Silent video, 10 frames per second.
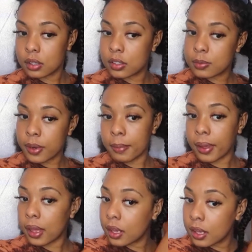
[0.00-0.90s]
Spray
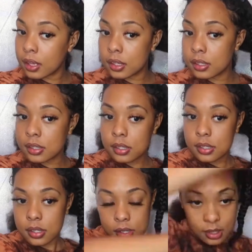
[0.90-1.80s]
my
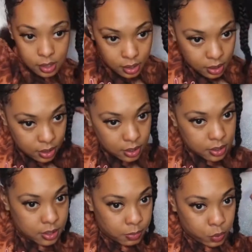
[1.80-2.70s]
ends.
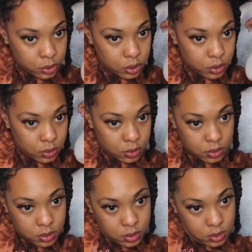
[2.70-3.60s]
I'm going to
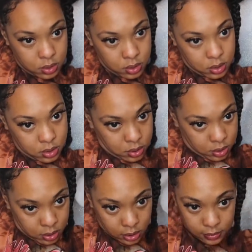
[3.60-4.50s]

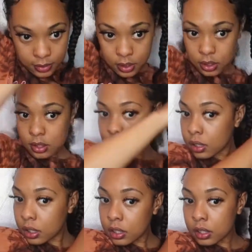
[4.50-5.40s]
give it
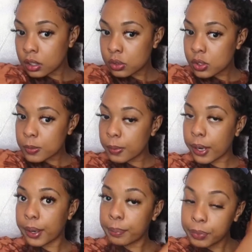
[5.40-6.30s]
another little
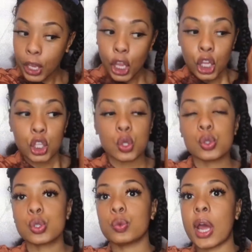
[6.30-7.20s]
spray. You
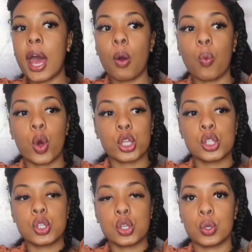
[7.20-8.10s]
do not want
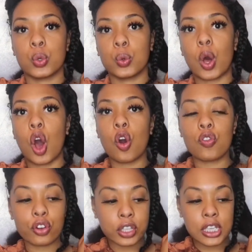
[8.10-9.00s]
to
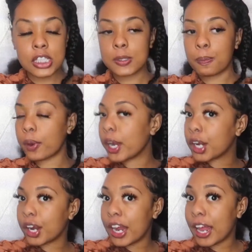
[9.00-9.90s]
overly spray
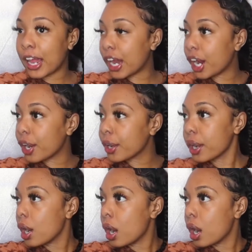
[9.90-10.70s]
your hair,